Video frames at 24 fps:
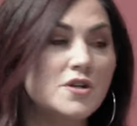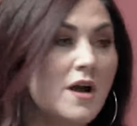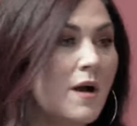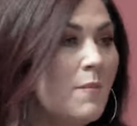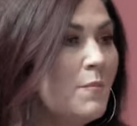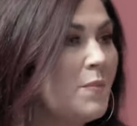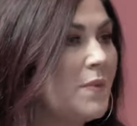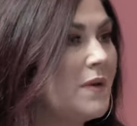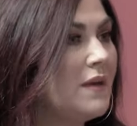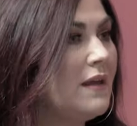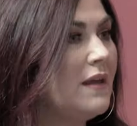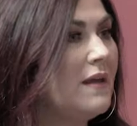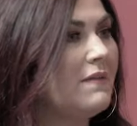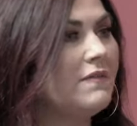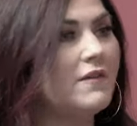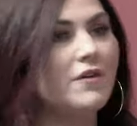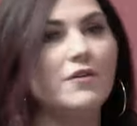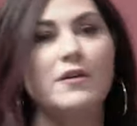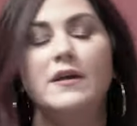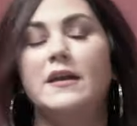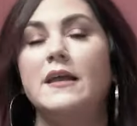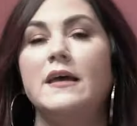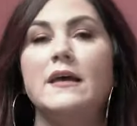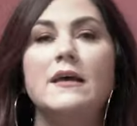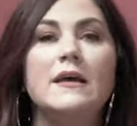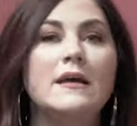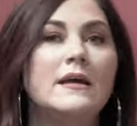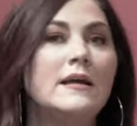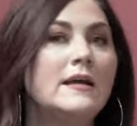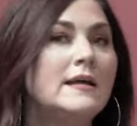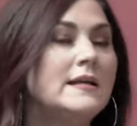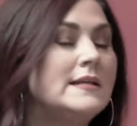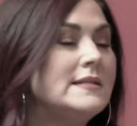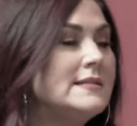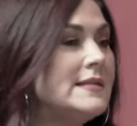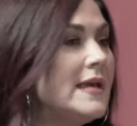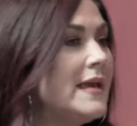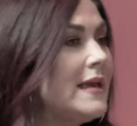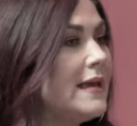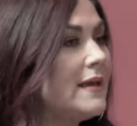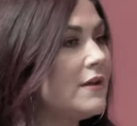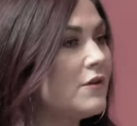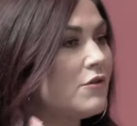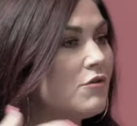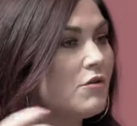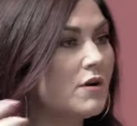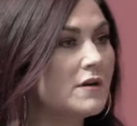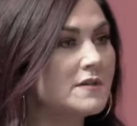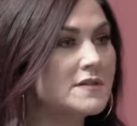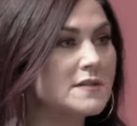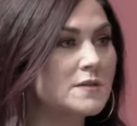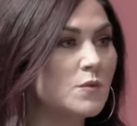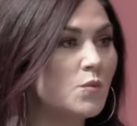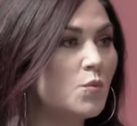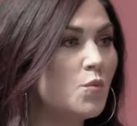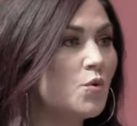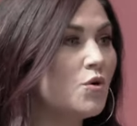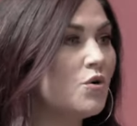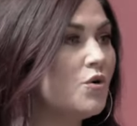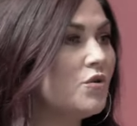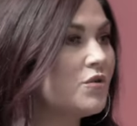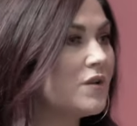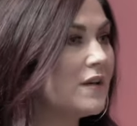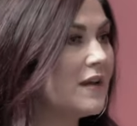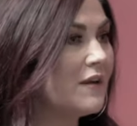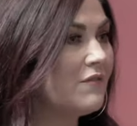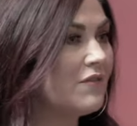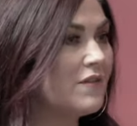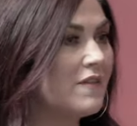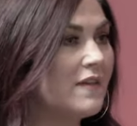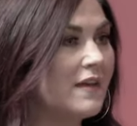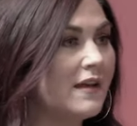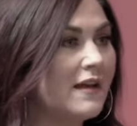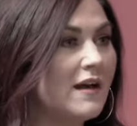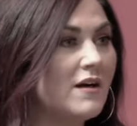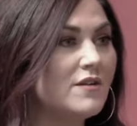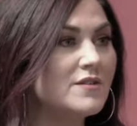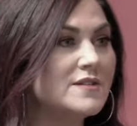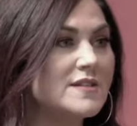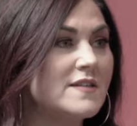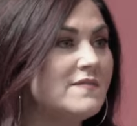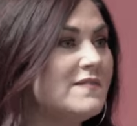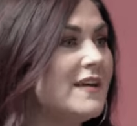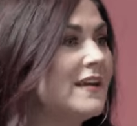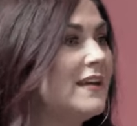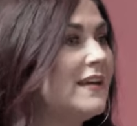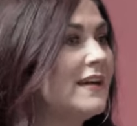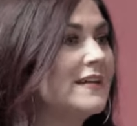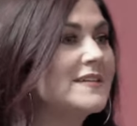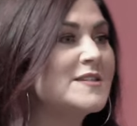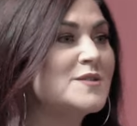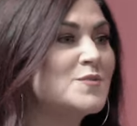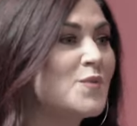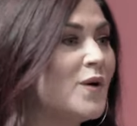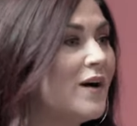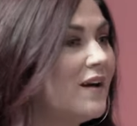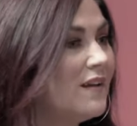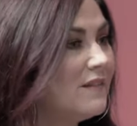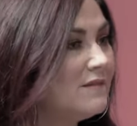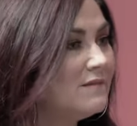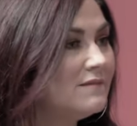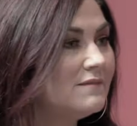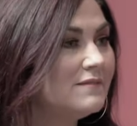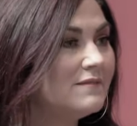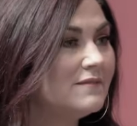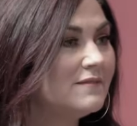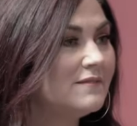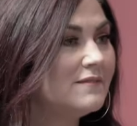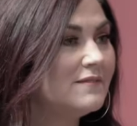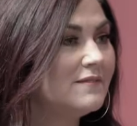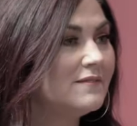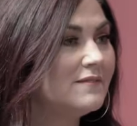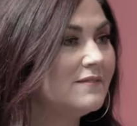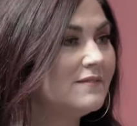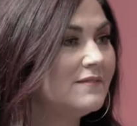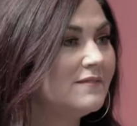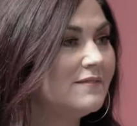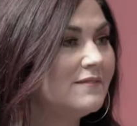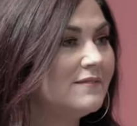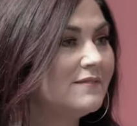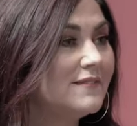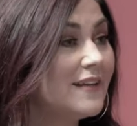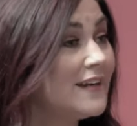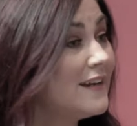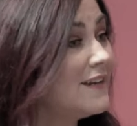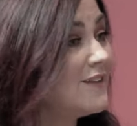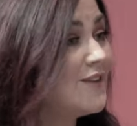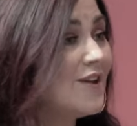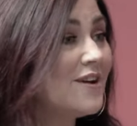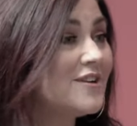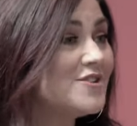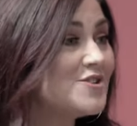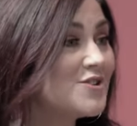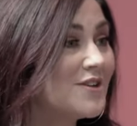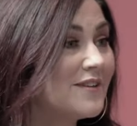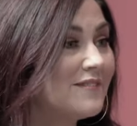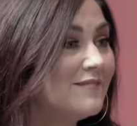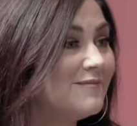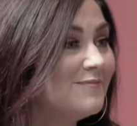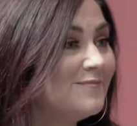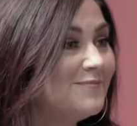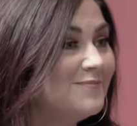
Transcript: company and they're gonna take it across the world and everything else. And then guess what? They didn't launch it.